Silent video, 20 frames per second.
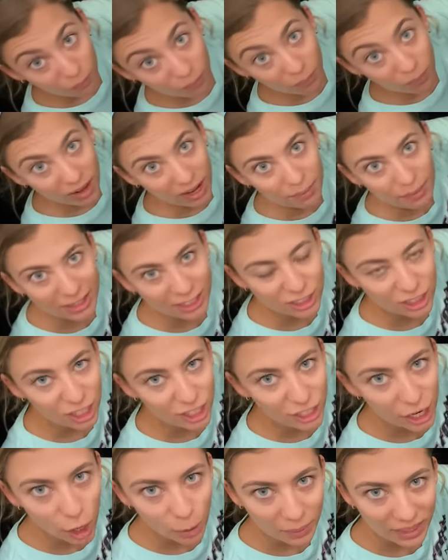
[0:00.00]
Want to make sure
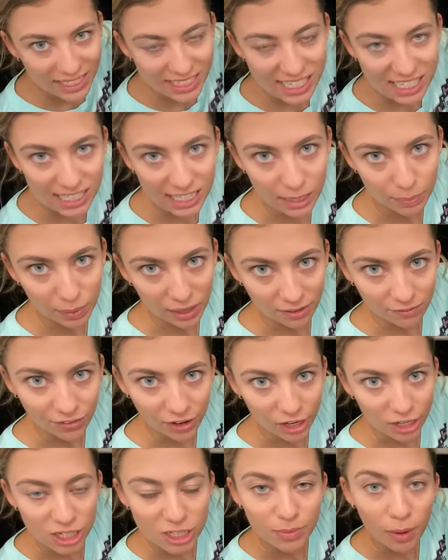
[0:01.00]
nobody's sleeping
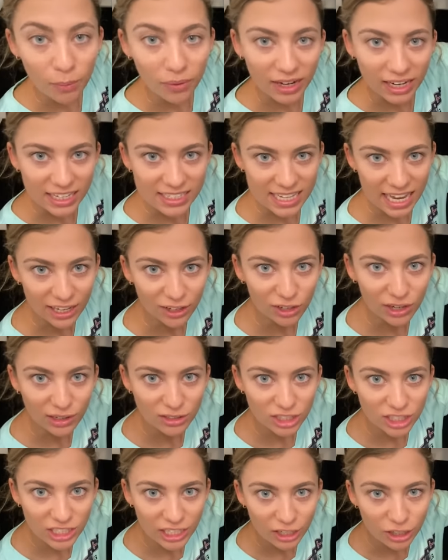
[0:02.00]
first, but we're going to take you
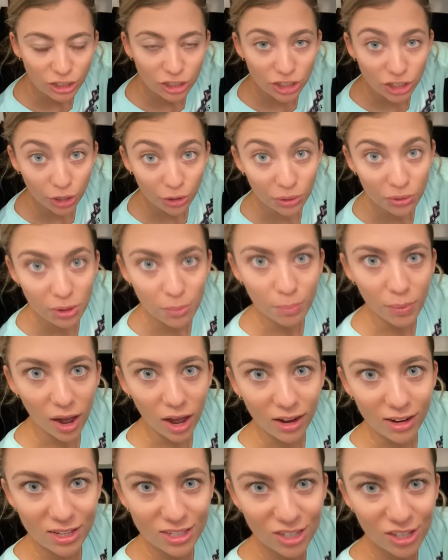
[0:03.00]
downstairs, show you the
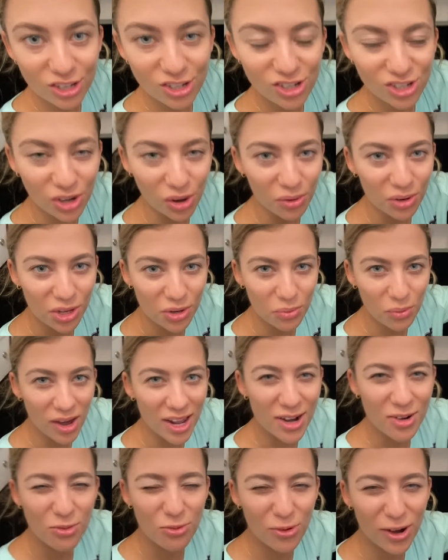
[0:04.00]
bunks, show you what
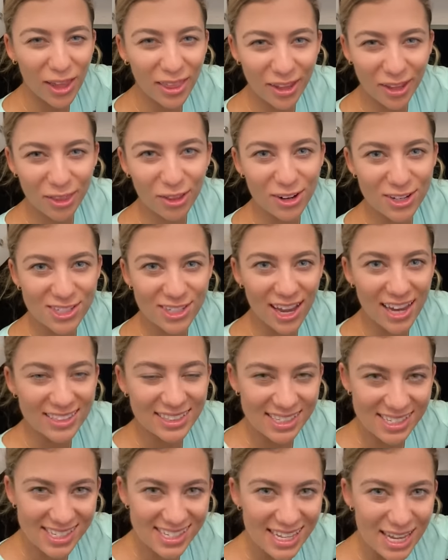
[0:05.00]
it really looks like
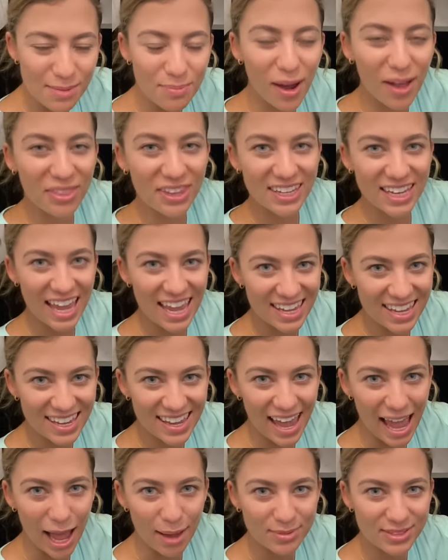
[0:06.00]
to sleep on the Yankee
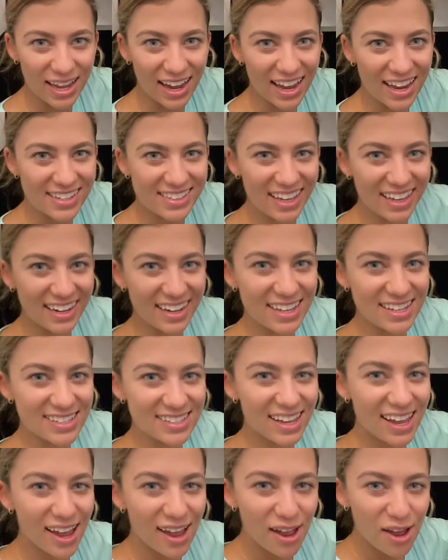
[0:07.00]
Caps, guys. It is
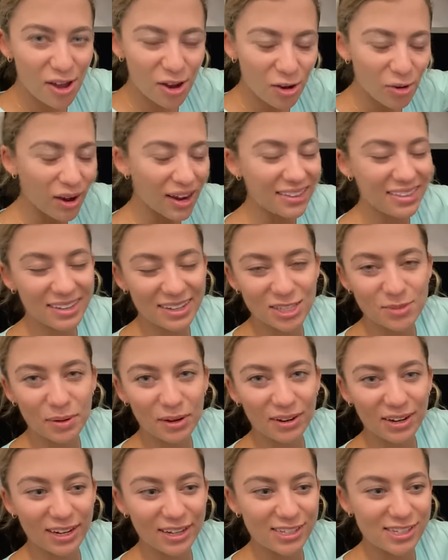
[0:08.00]
quite the
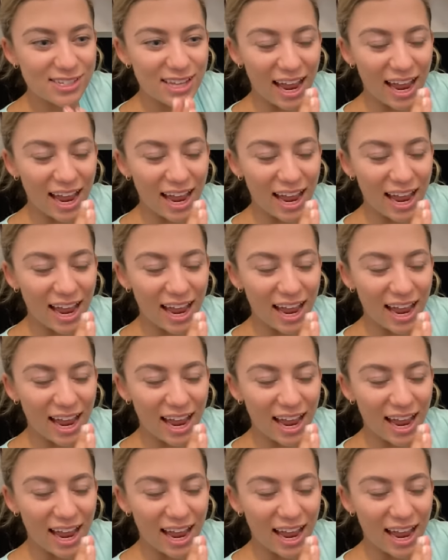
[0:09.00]
experience.